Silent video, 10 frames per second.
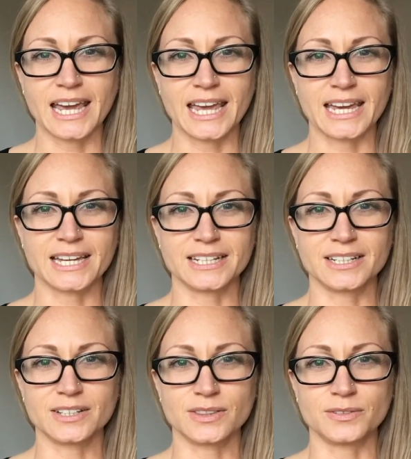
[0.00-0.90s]

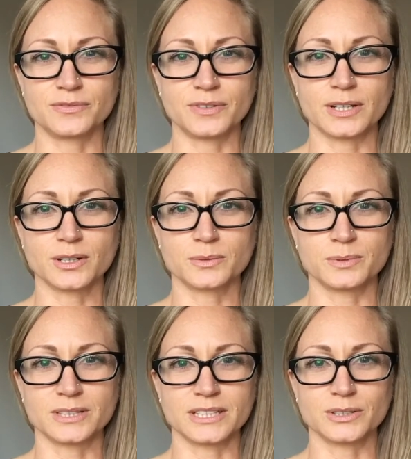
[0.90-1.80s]
and the fear
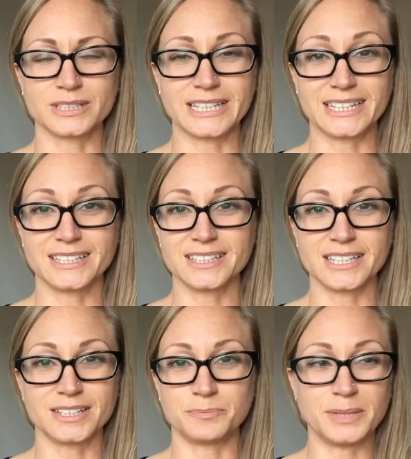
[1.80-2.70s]
will literally
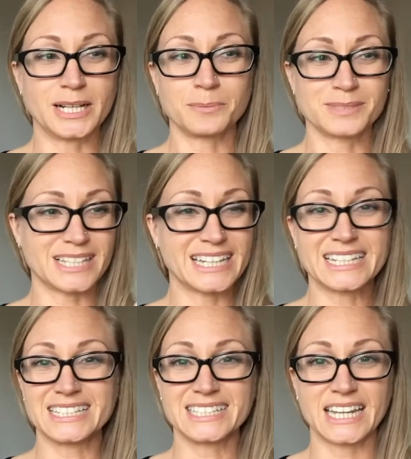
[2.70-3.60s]
it becomes like
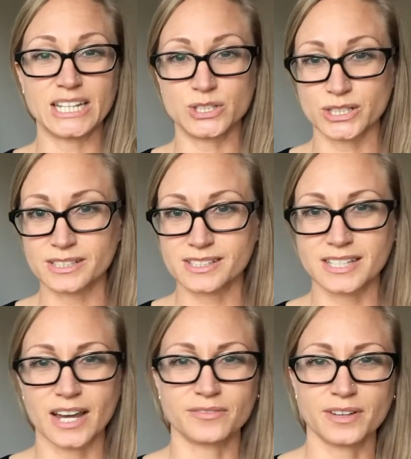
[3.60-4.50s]
contagious
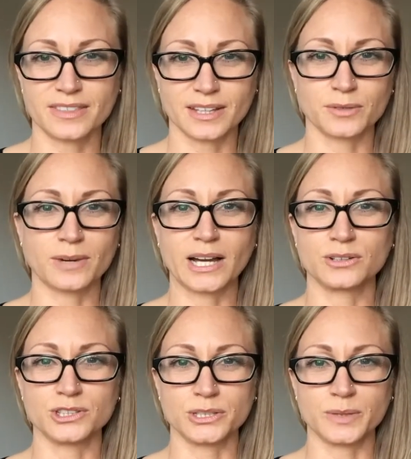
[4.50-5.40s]
to everything
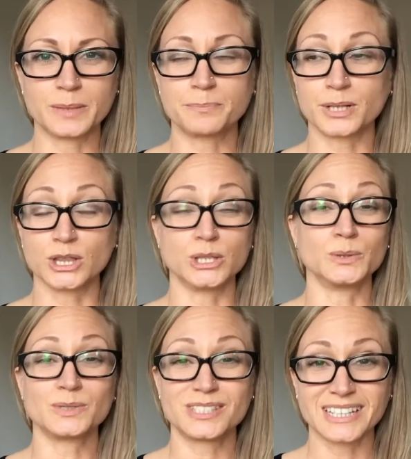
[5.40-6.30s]
around you it
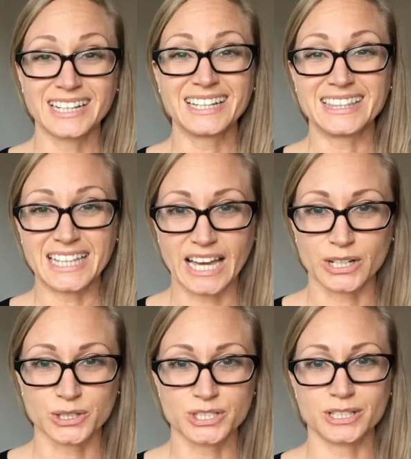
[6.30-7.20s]
pollutes the
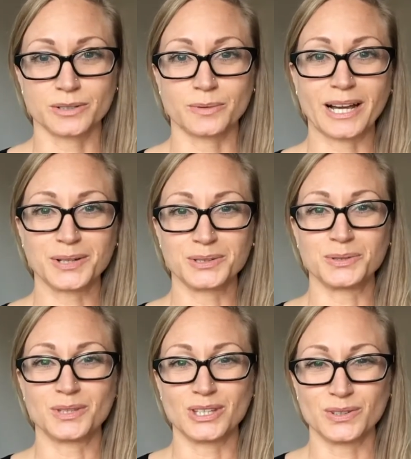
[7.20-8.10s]
energy around
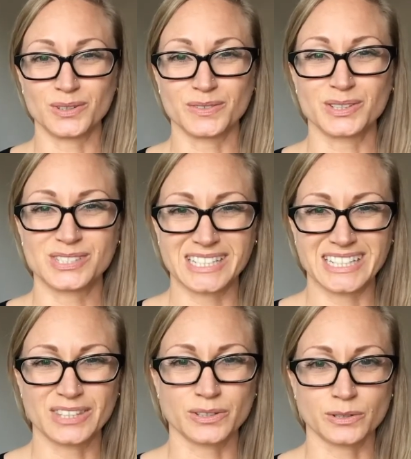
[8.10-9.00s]
you the universe the
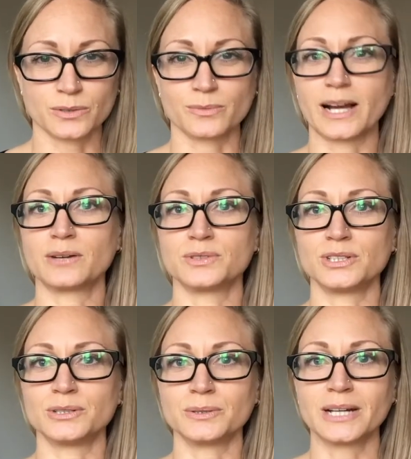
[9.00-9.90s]
ether around
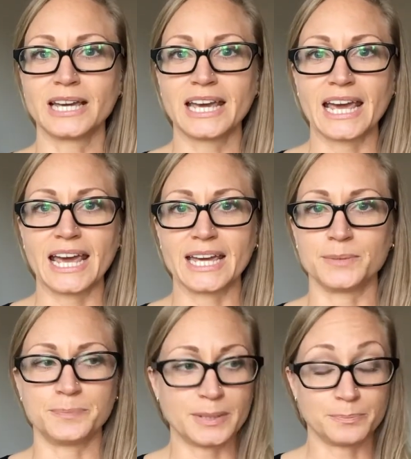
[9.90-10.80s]
you
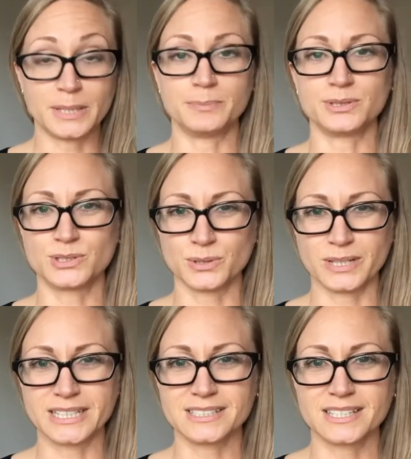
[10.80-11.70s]
and and people
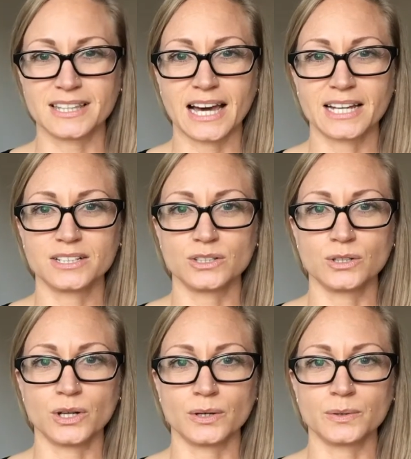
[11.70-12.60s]
tune into that
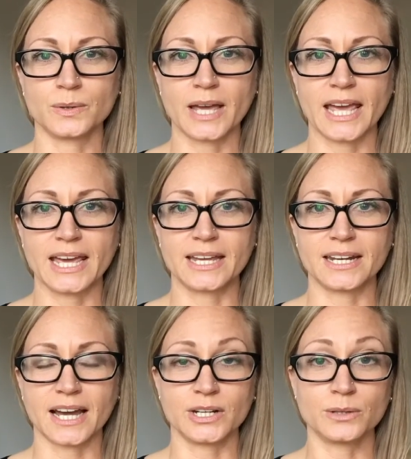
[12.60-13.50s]
you know
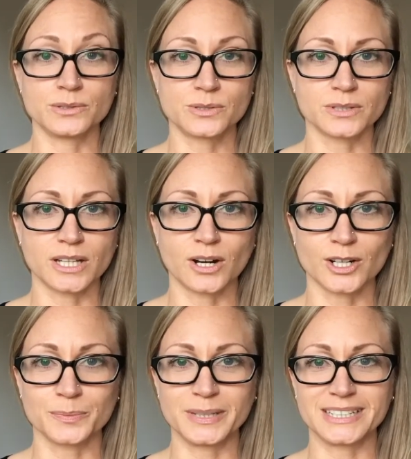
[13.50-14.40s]
and i know it's really
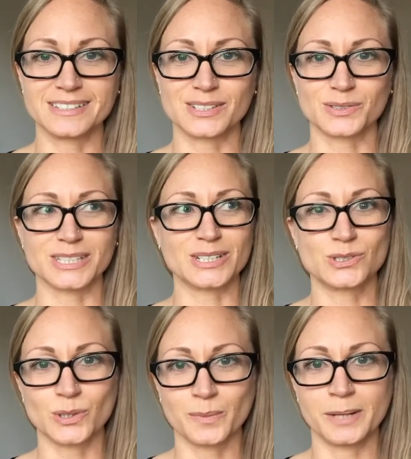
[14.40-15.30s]
hard because there's like
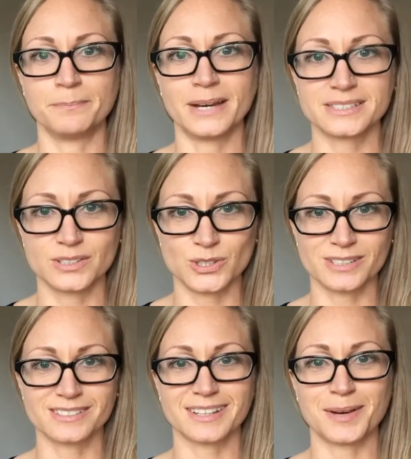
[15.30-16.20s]
so many
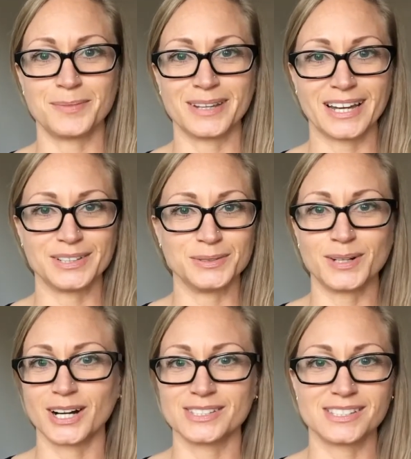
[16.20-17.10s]
messages coming at you
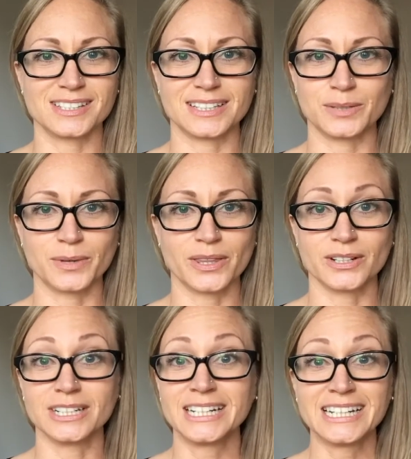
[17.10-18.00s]
constantly
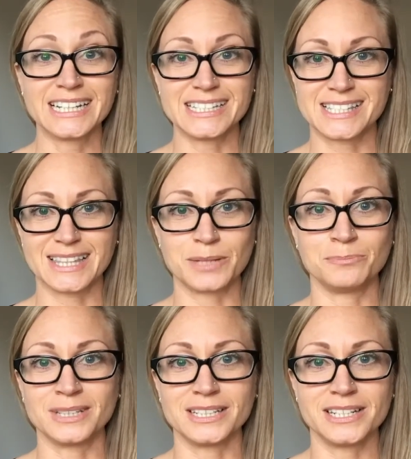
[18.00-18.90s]
whether it's in the
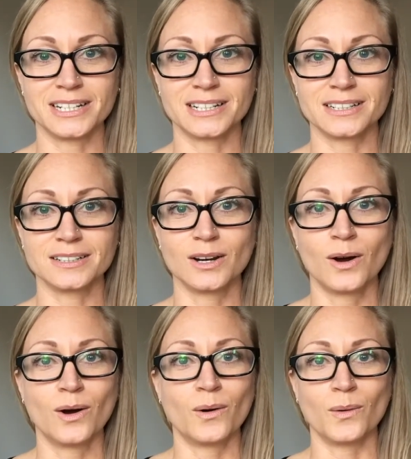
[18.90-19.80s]
media
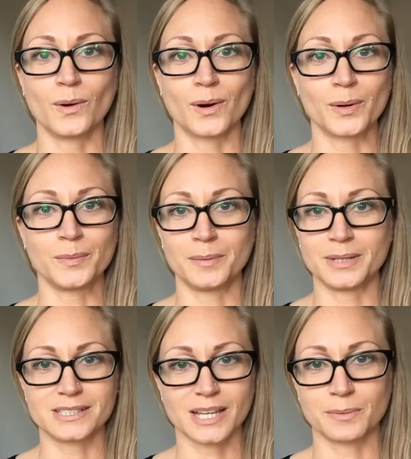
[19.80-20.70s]
or
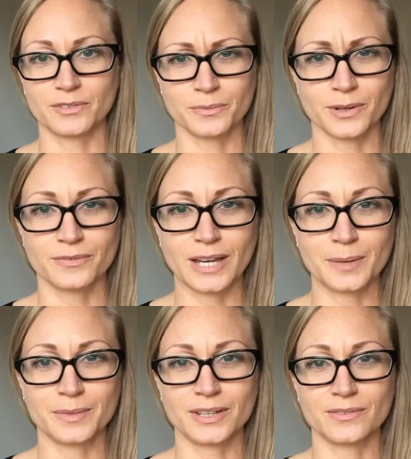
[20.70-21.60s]
maybe it's coming from your
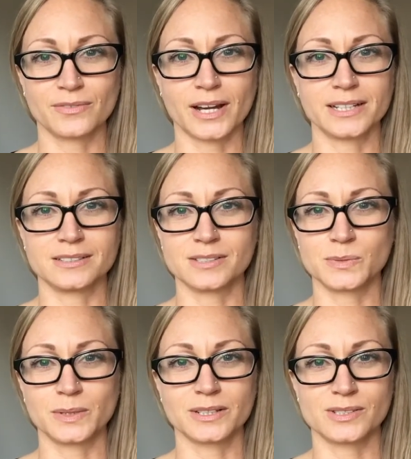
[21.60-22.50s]
family and friends
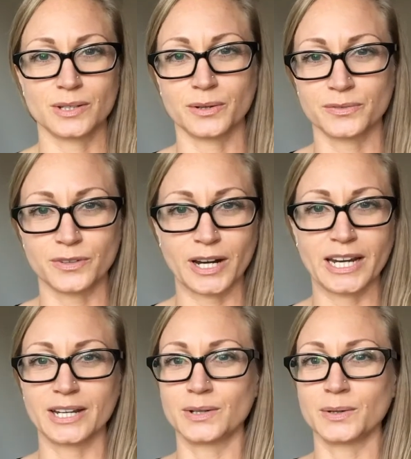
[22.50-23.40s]
because they're
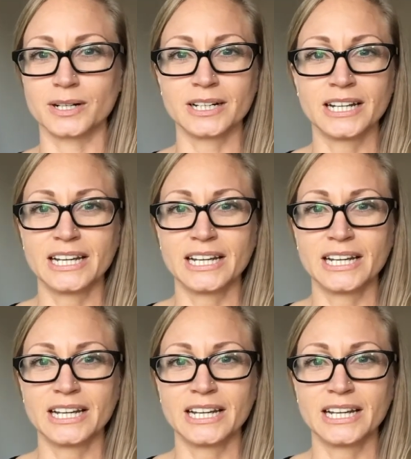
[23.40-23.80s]
afraid or